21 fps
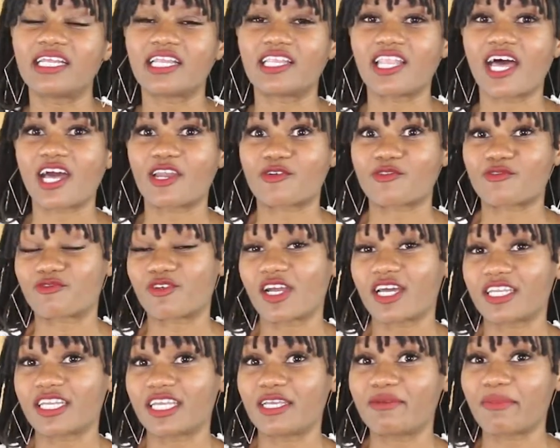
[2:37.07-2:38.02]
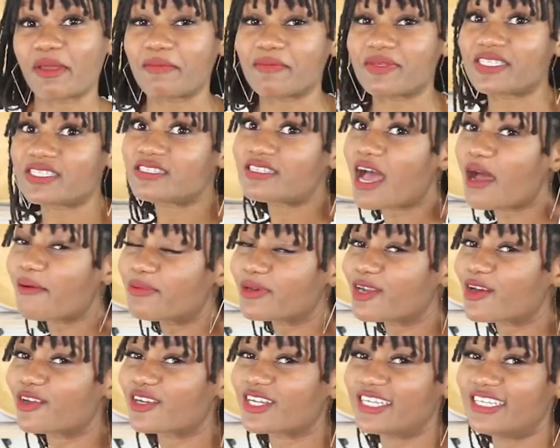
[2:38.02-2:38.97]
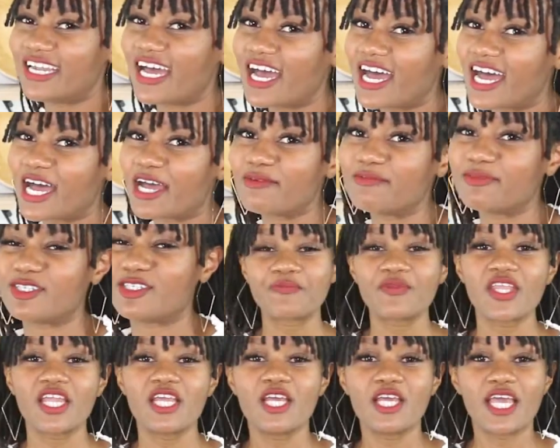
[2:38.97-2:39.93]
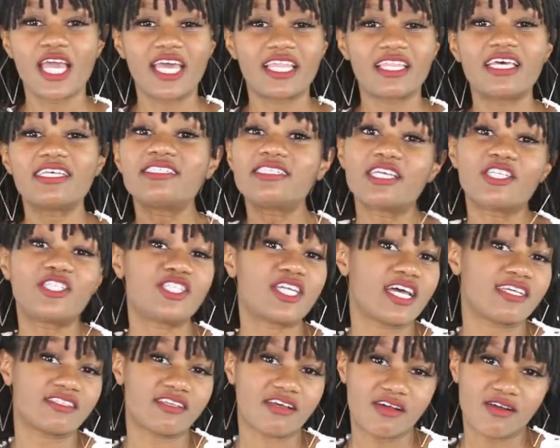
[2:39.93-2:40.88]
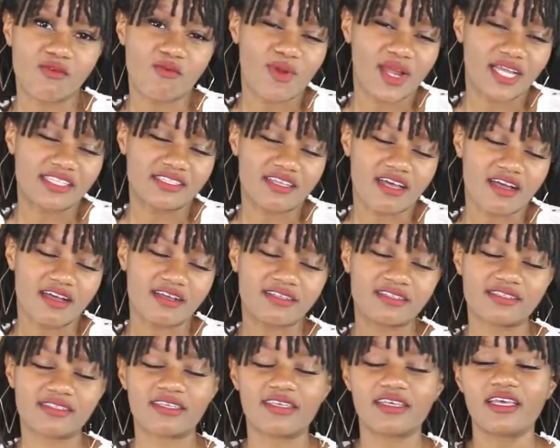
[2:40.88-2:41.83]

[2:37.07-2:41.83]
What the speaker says: a lot of running, maybe stopping on a dime, and let's say she has on white socks.